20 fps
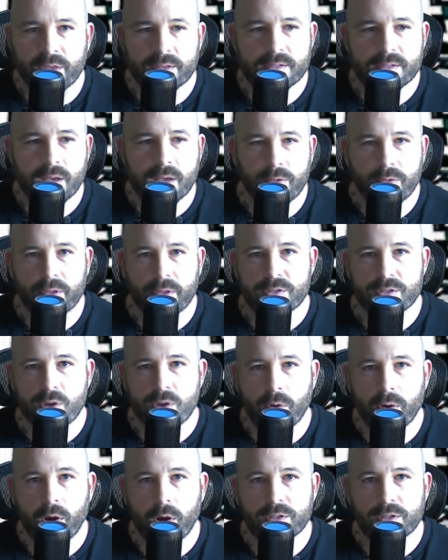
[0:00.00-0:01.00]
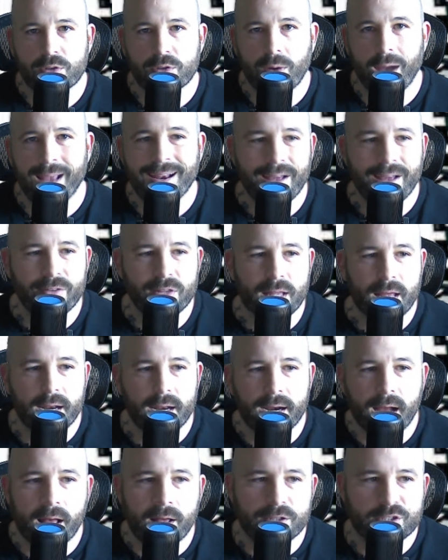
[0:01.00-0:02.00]
other things going on. So I didn't have a lot of
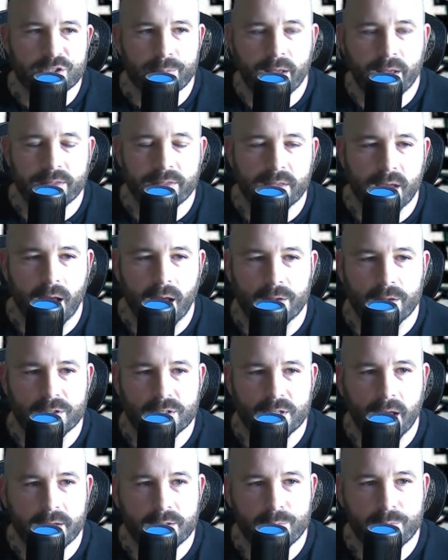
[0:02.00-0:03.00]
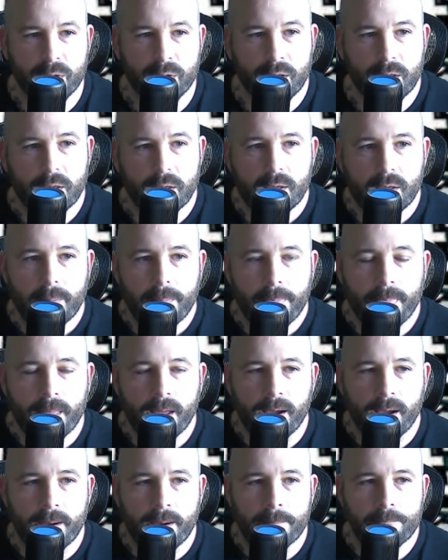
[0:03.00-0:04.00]
knowledge about the college guys, but
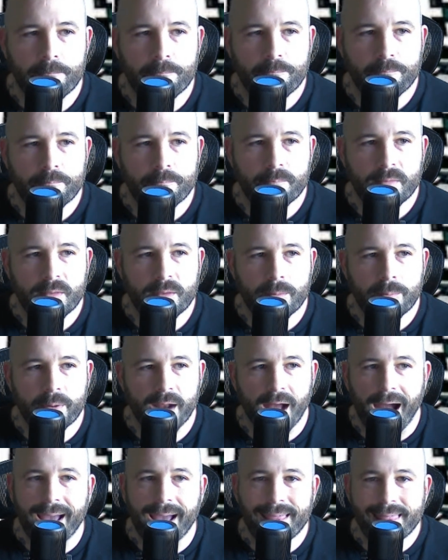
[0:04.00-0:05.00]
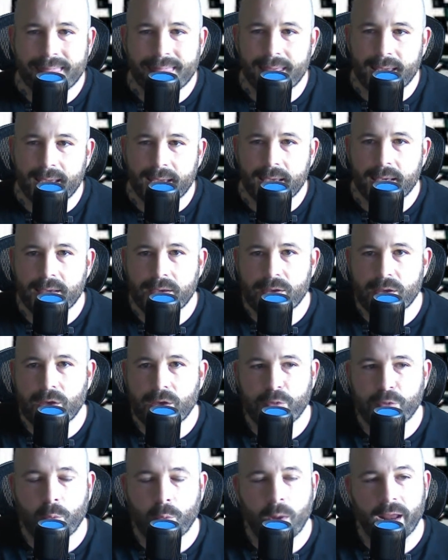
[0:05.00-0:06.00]
I think,
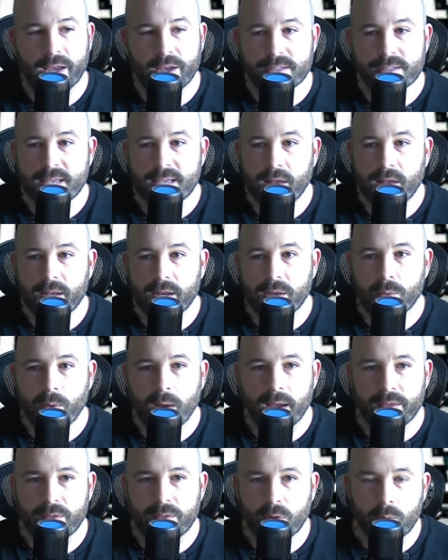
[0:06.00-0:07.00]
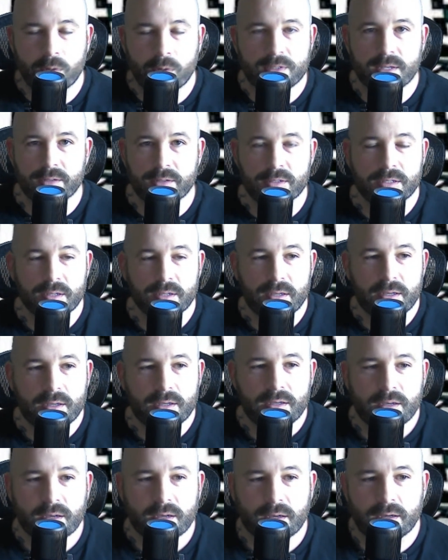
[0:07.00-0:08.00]
from what I could tell anyway, there wasn't
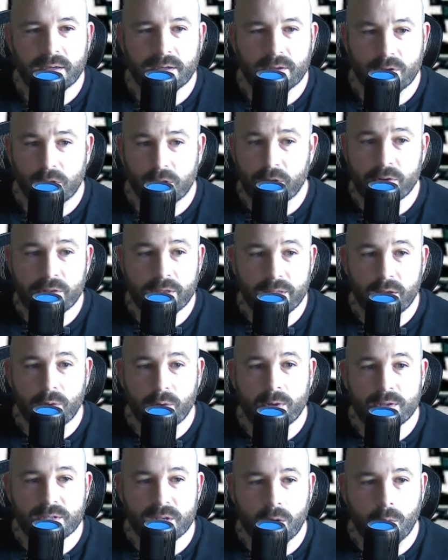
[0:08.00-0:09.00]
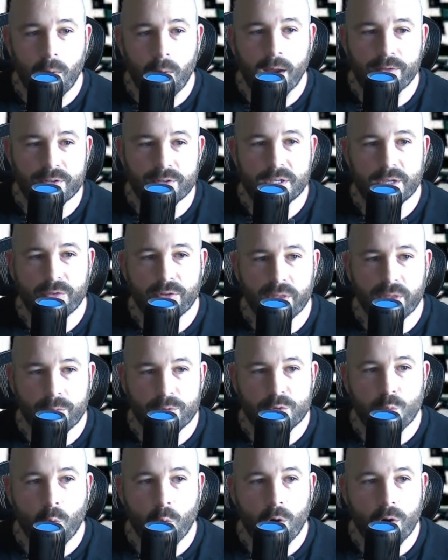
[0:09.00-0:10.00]
a wide receiver that
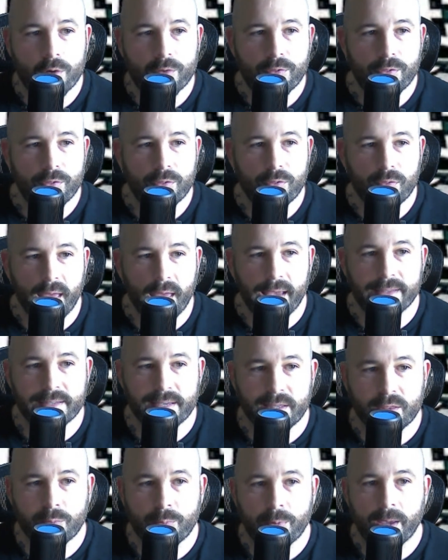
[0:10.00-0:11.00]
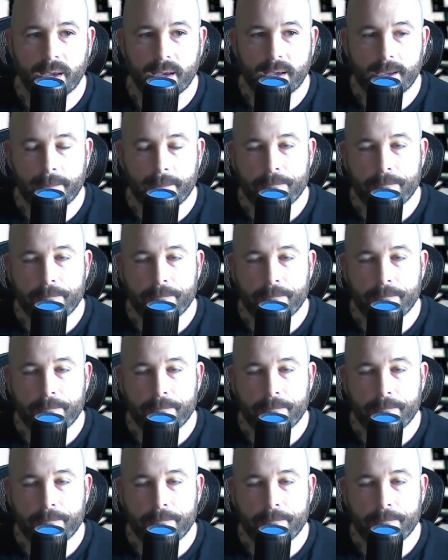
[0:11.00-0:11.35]
was worth the 18th pick.